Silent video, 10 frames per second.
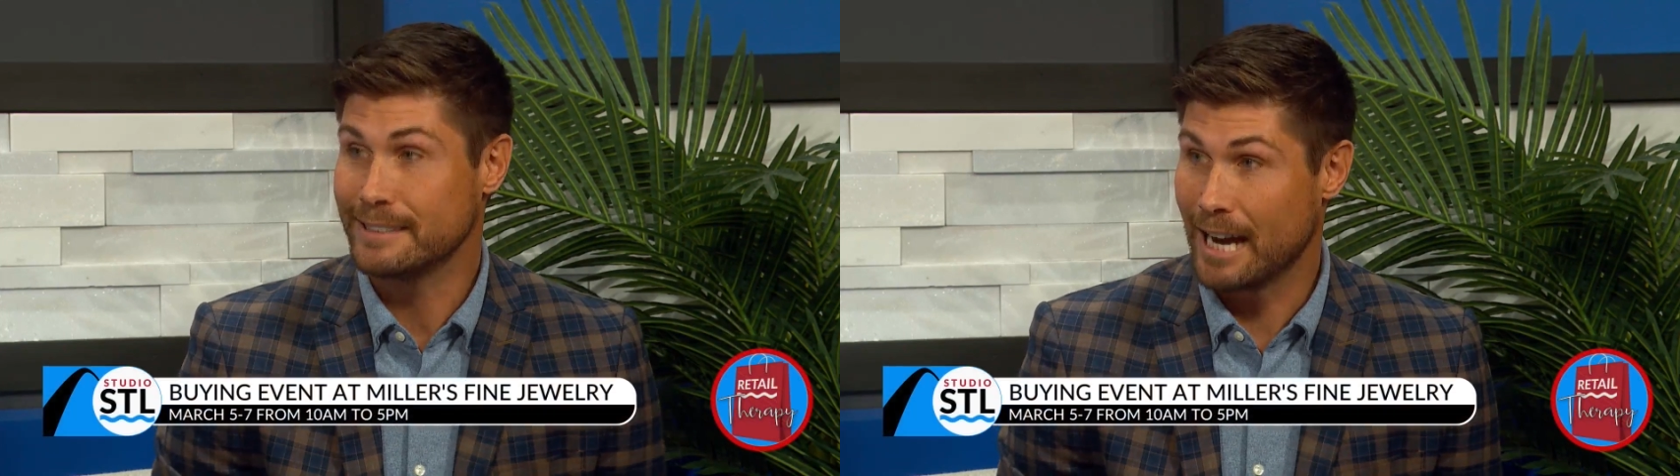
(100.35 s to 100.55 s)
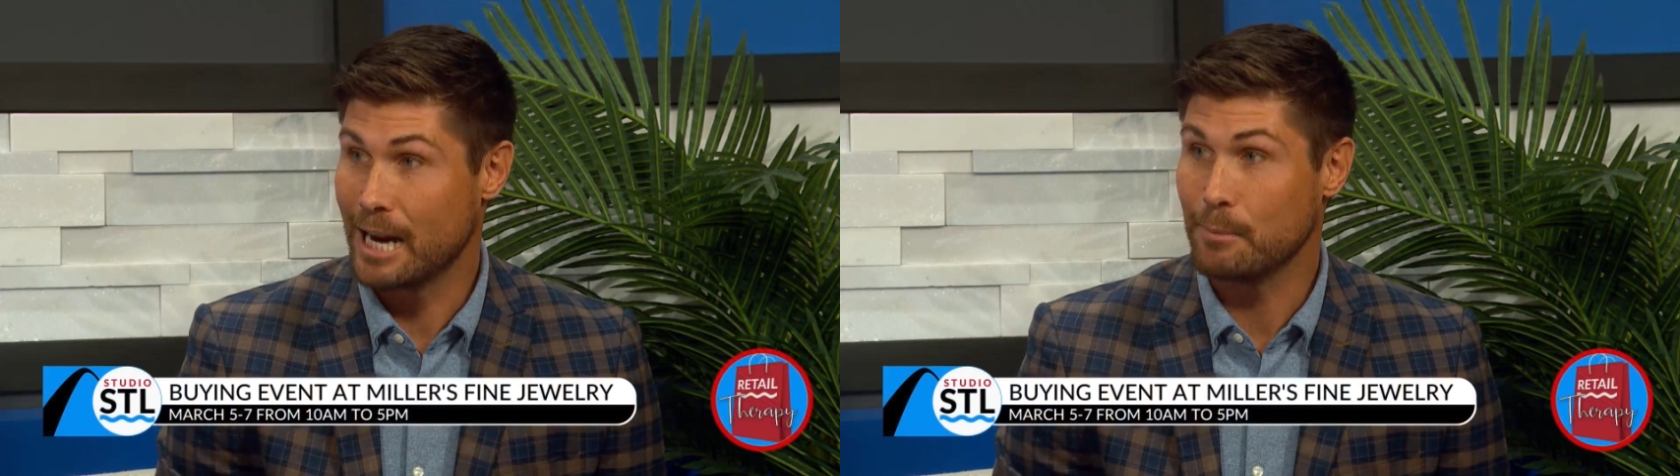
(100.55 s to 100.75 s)

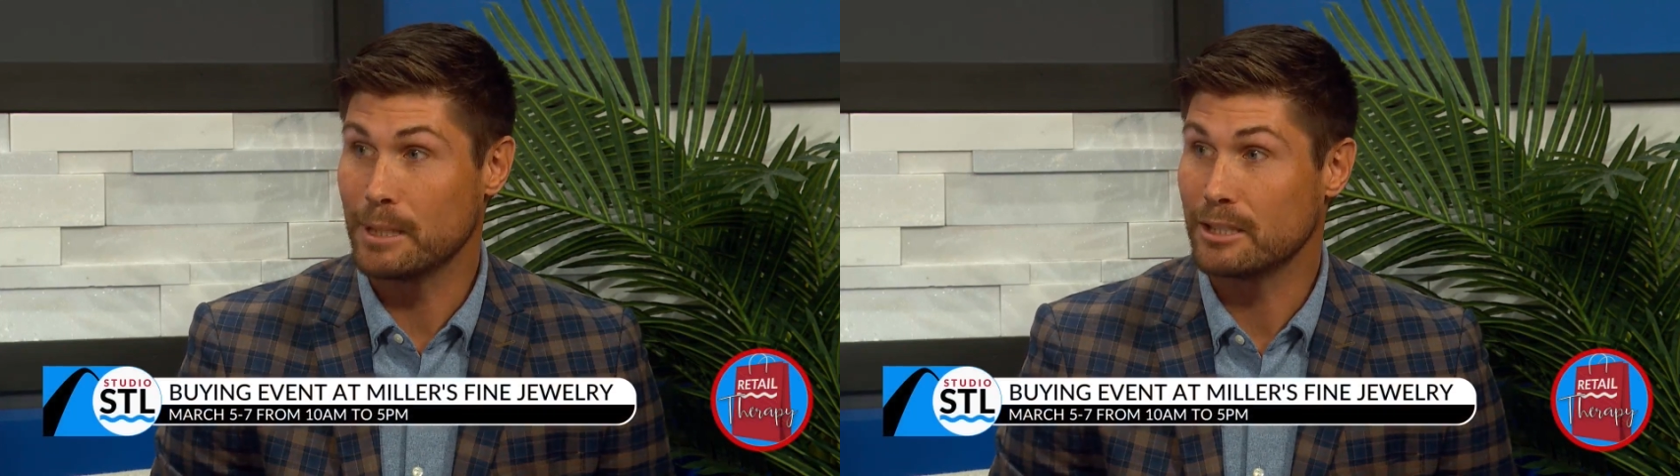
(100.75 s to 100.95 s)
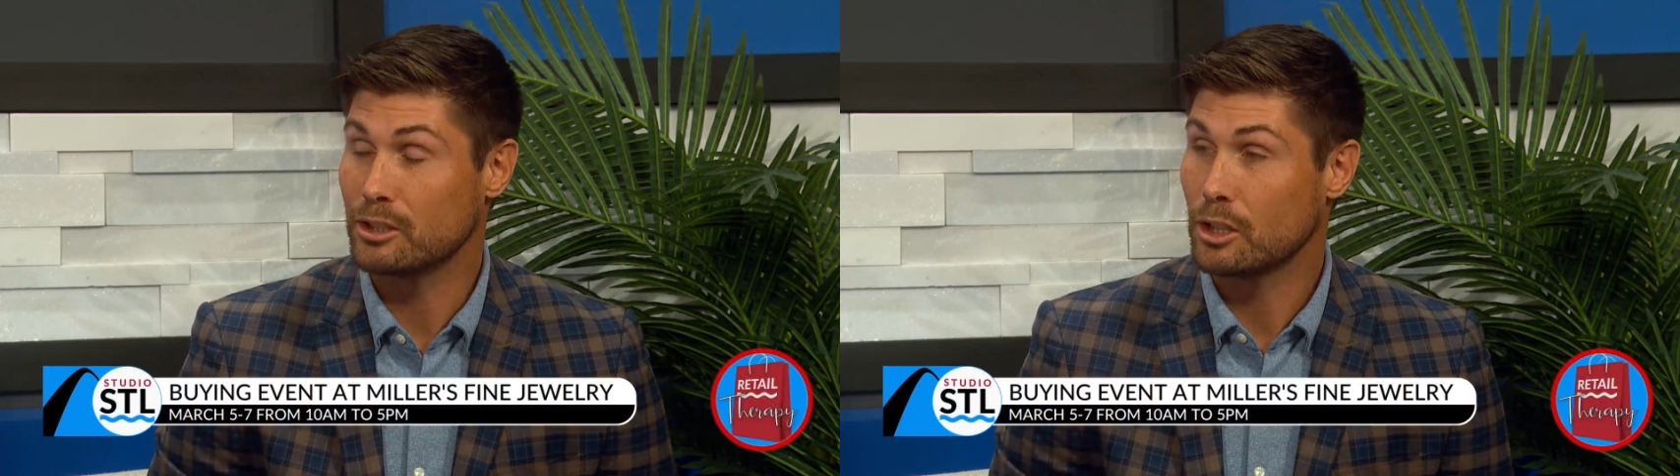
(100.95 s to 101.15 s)

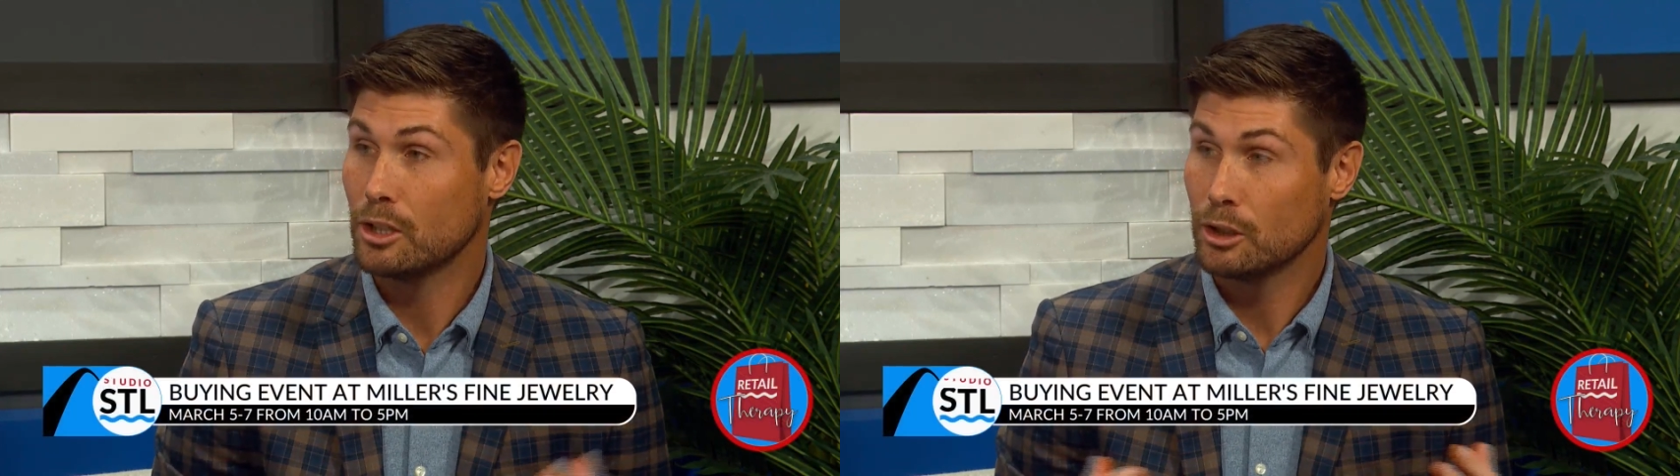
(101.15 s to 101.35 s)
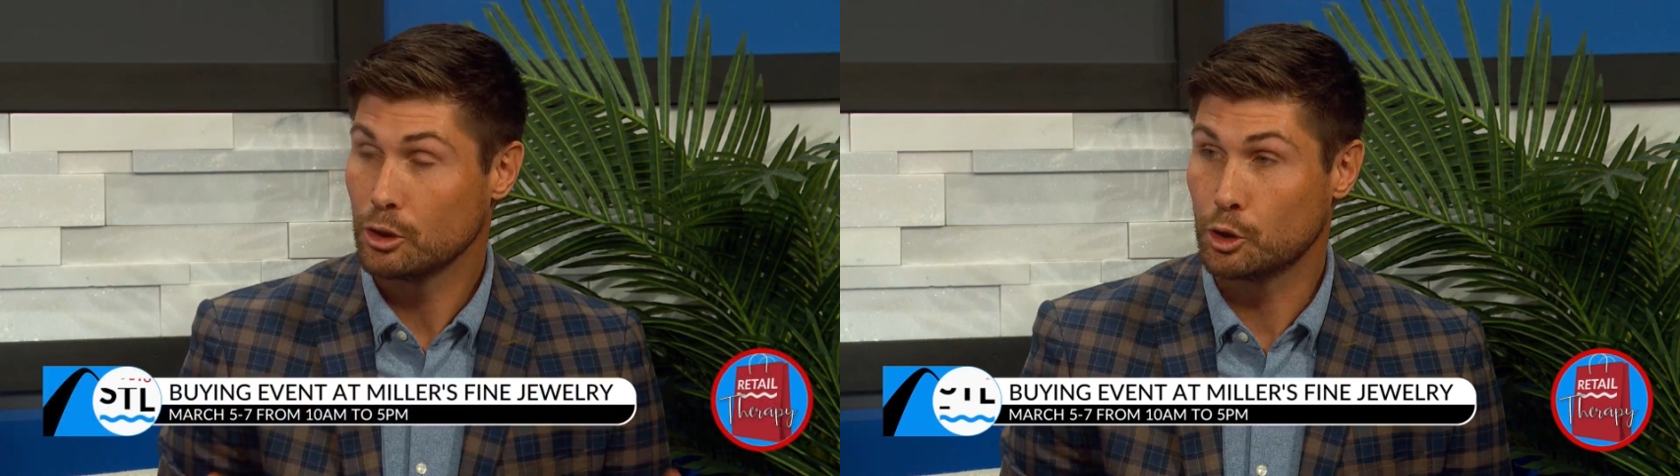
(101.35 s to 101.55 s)
diamonds,
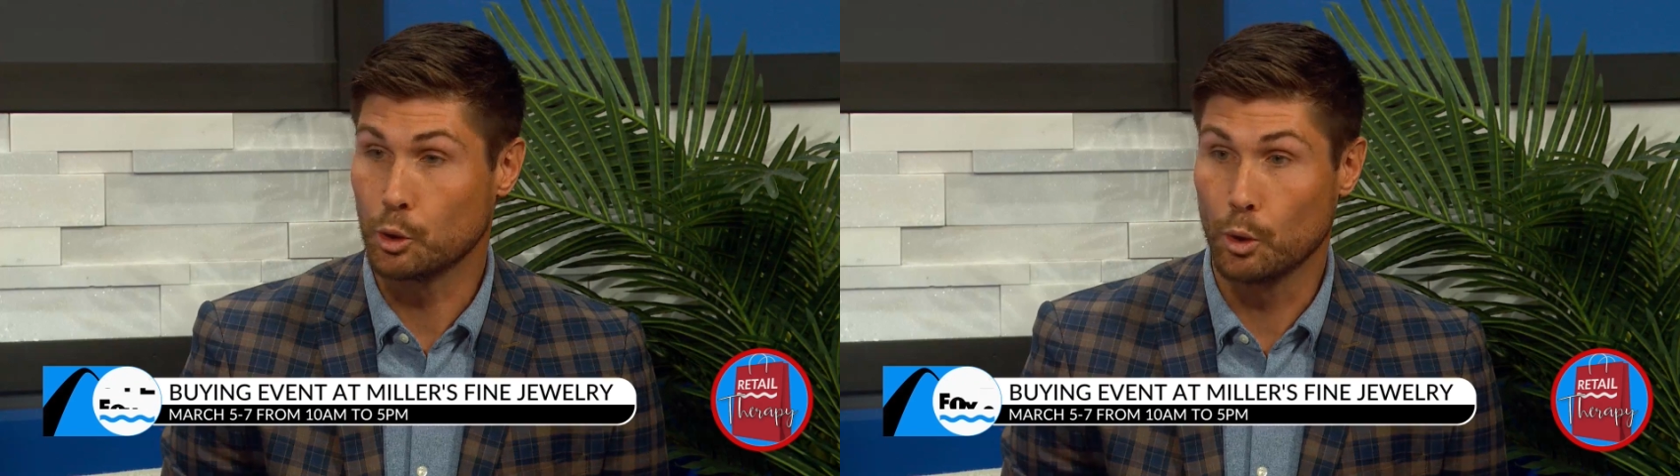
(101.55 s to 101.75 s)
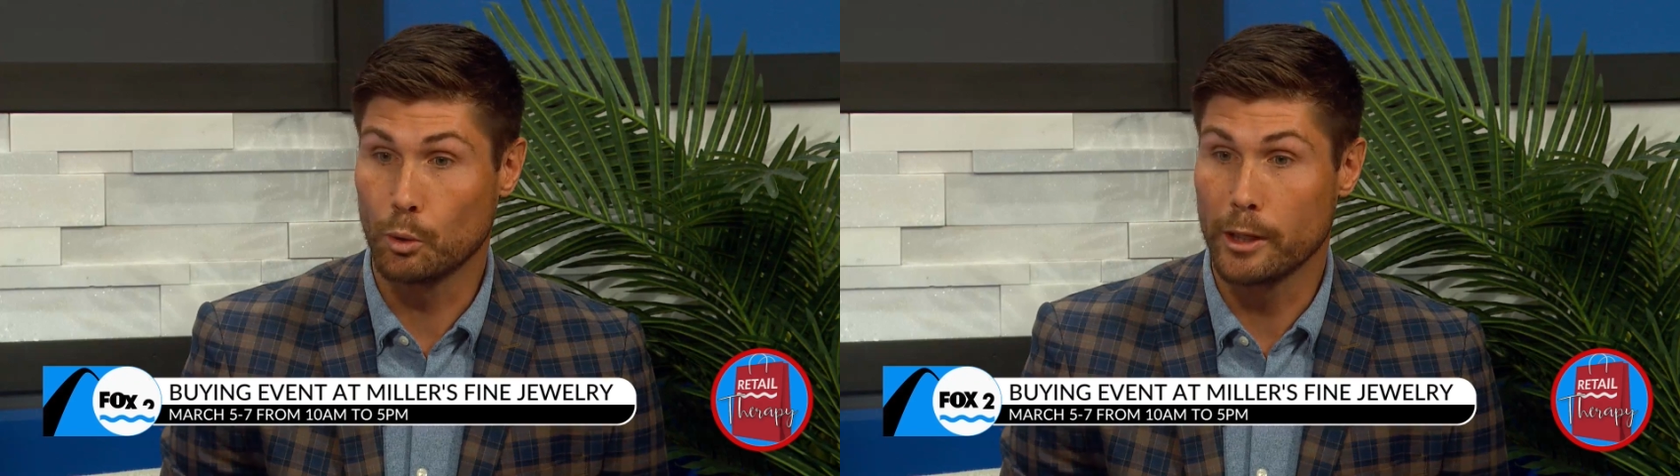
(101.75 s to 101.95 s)

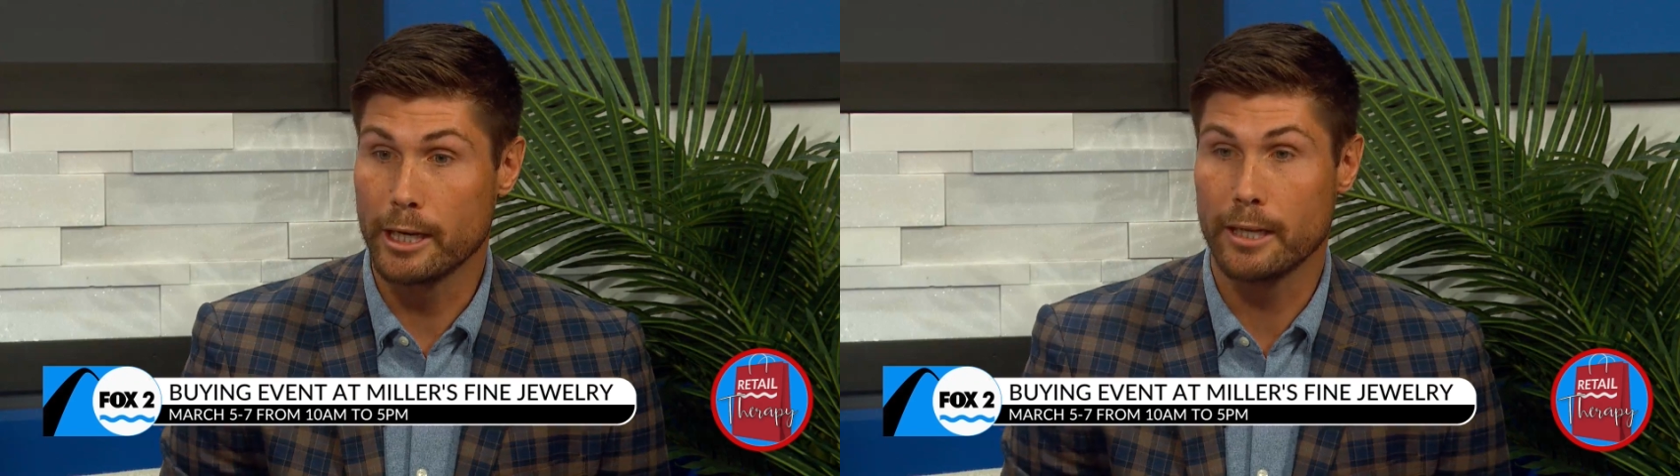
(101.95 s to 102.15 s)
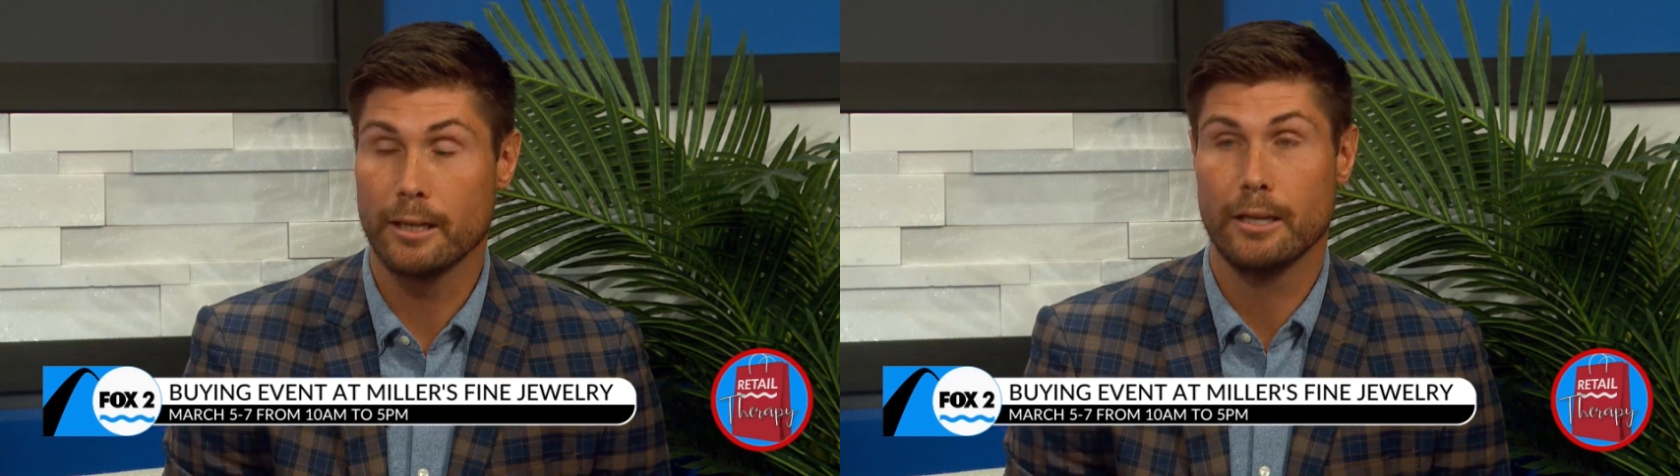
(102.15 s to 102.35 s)

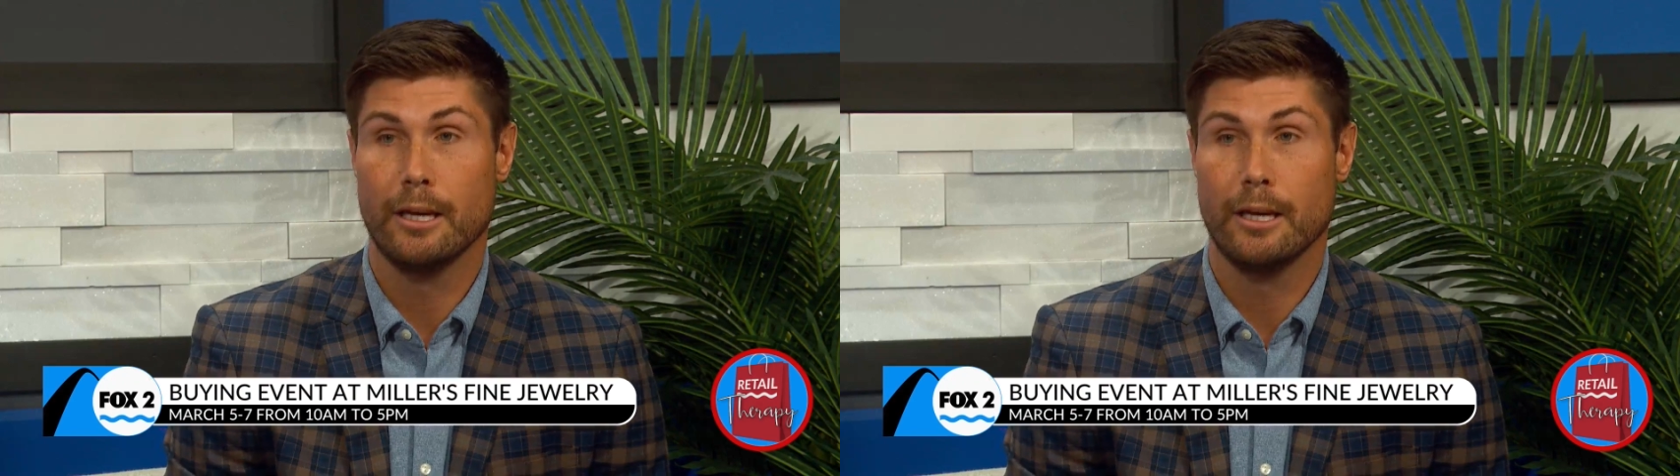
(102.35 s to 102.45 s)
jewelry.